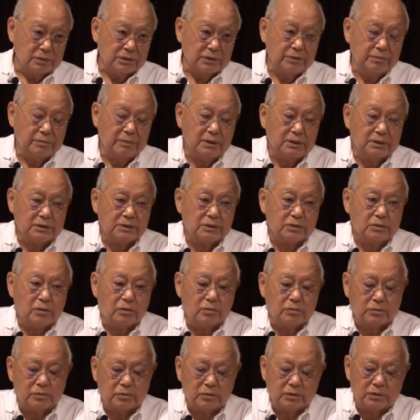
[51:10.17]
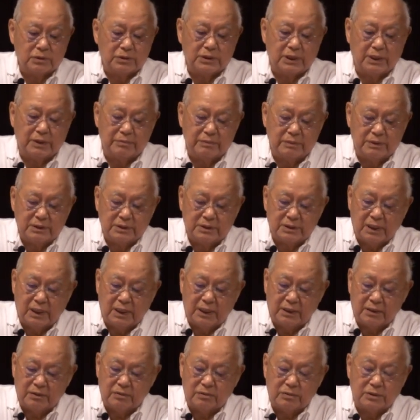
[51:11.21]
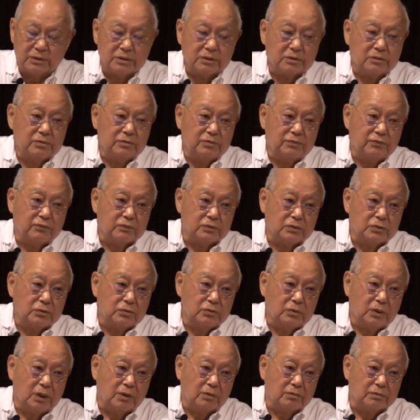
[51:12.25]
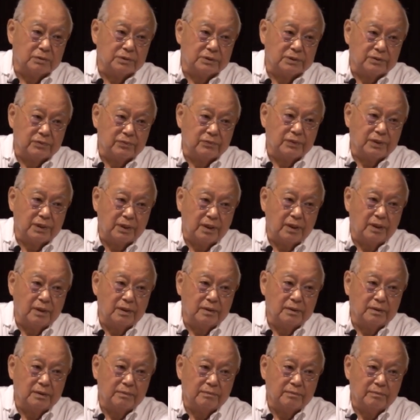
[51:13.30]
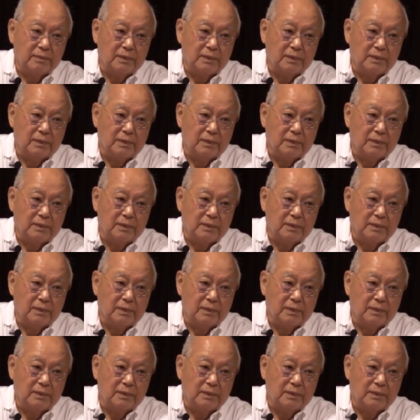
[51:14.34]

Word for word: She made us go to a Japanese language school for two hours every day,